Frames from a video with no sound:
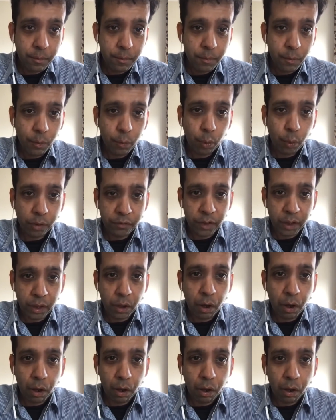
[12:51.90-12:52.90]
what we
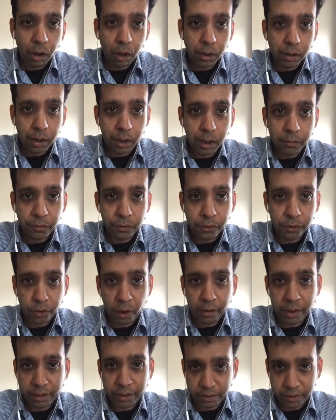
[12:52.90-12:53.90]
call a
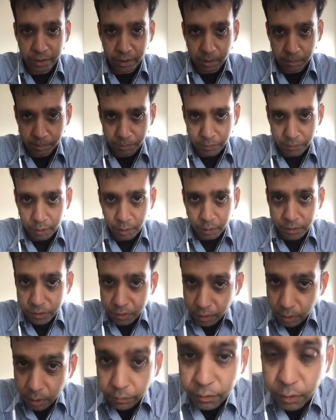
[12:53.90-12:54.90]
photonics chip. So
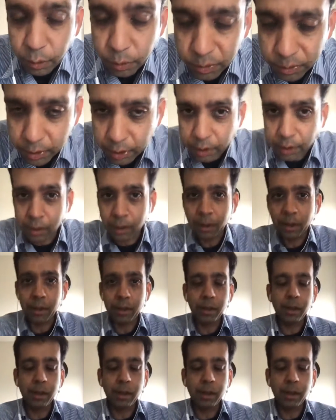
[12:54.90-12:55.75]
instead of using